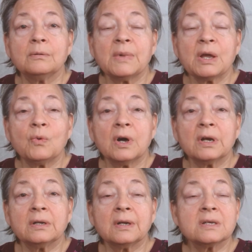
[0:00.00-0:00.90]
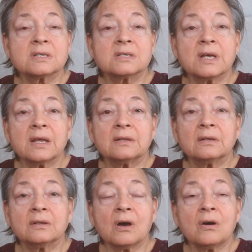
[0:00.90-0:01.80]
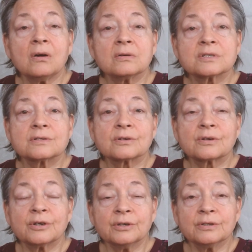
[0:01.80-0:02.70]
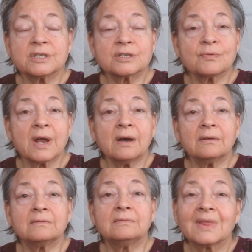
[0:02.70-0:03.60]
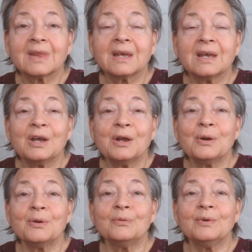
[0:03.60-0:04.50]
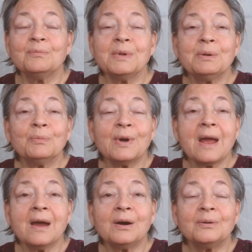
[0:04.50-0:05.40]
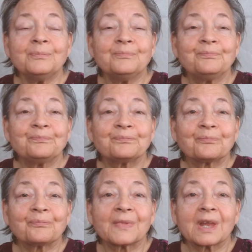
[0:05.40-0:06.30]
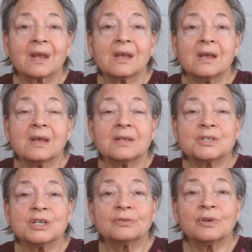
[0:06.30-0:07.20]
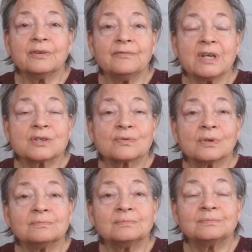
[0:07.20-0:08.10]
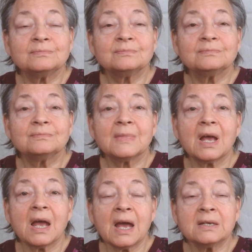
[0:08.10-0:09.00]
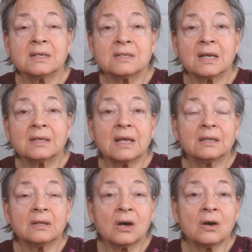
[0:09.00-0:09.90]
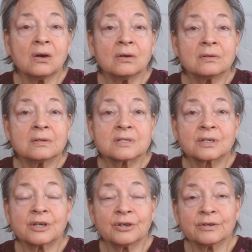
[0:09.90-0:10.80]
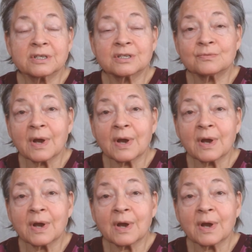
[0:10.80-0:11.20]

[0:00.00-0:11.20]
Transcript: may want us to take the long, circuitous route. Remember how the children of Israel had to take that long, circuitous